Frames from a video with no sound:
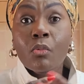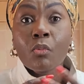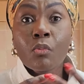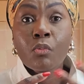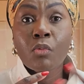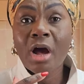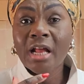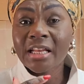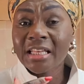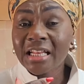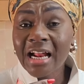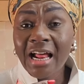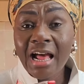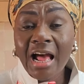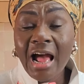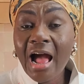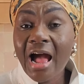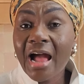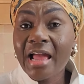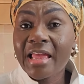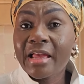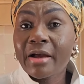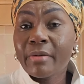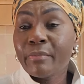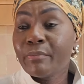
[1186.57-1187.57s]
whether
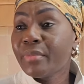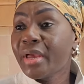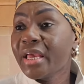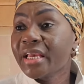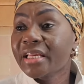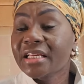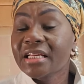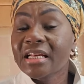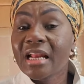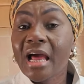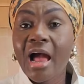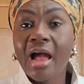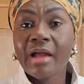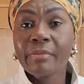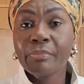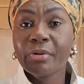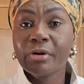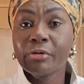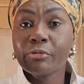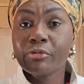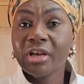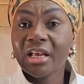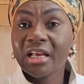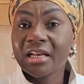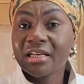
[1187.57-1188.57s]
I am making
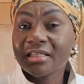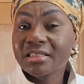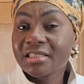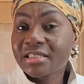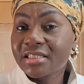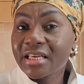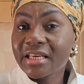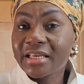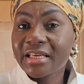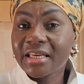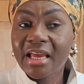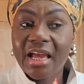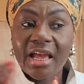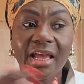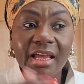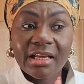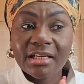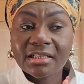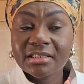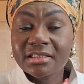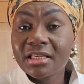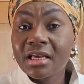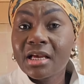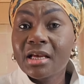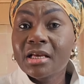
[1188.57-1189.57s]
hyper-realistic
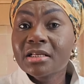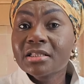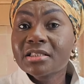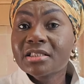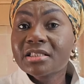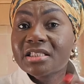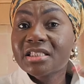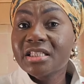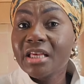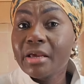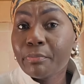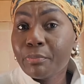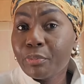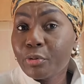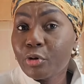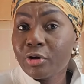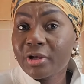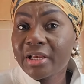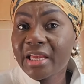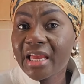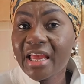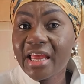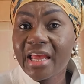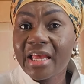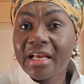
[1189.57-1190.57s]
cakes, simple
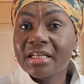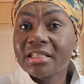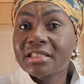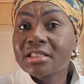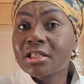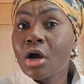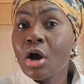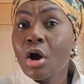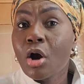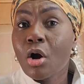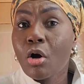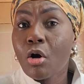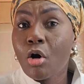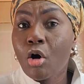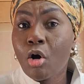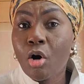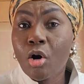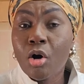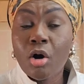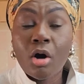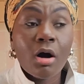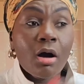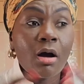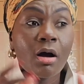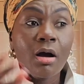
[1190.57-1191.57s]
cakes,
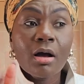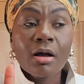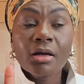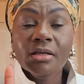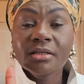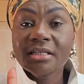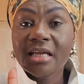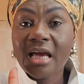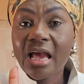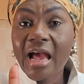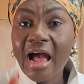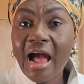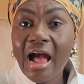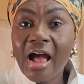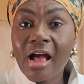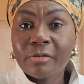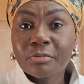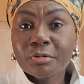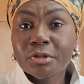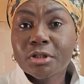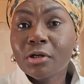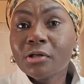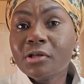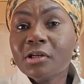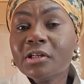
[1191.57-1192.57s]
or the
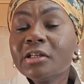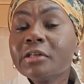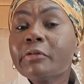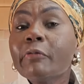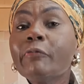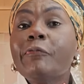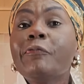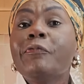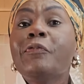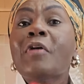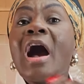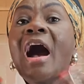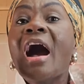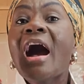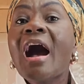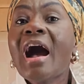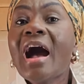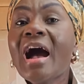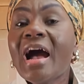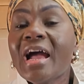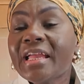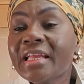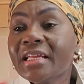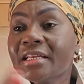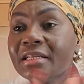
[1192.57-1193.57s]
absolute
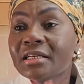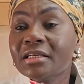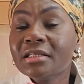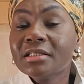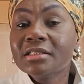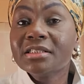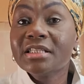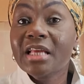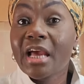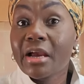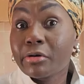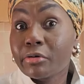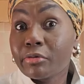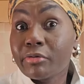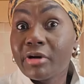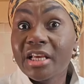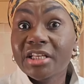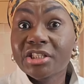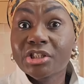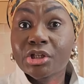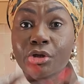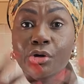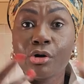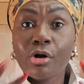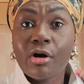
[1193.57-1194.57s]
fine
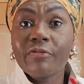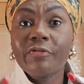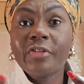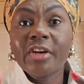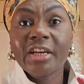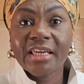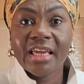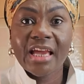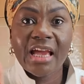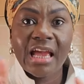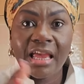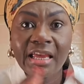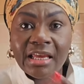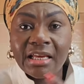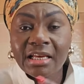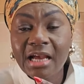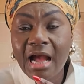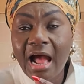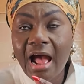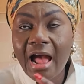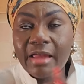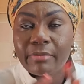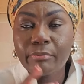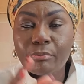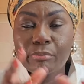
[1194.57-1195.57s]
decoration of a cake,
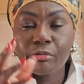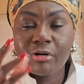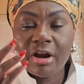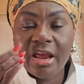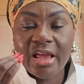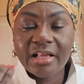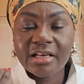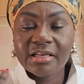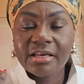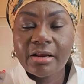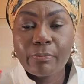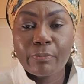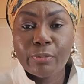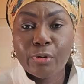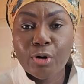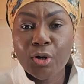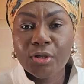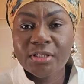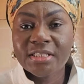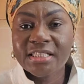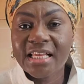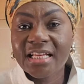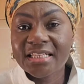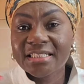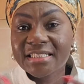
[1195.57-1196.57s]
I break the
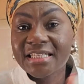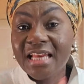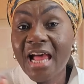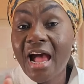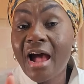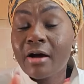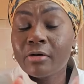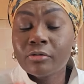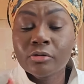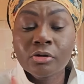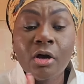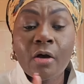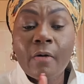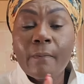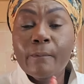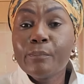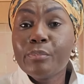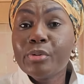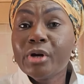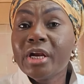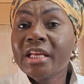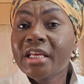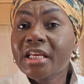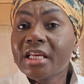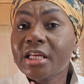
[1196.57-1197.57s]
process down,
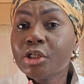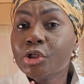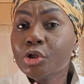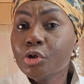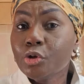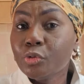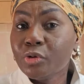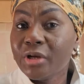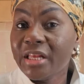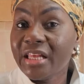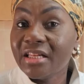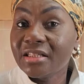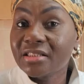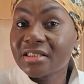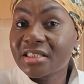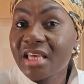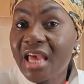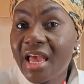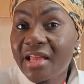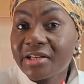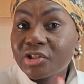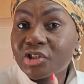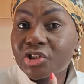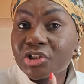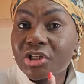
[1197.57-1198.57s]
bringing you
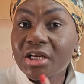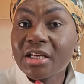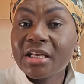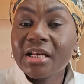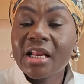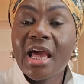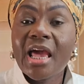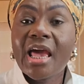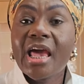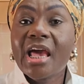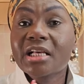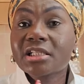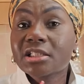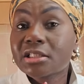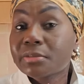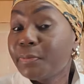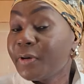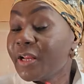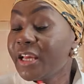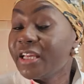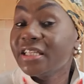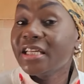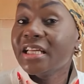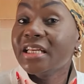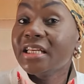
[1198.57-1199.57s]
intention,
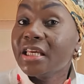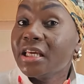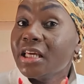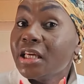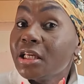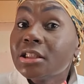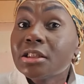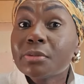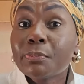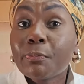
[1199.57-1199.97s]
explaining each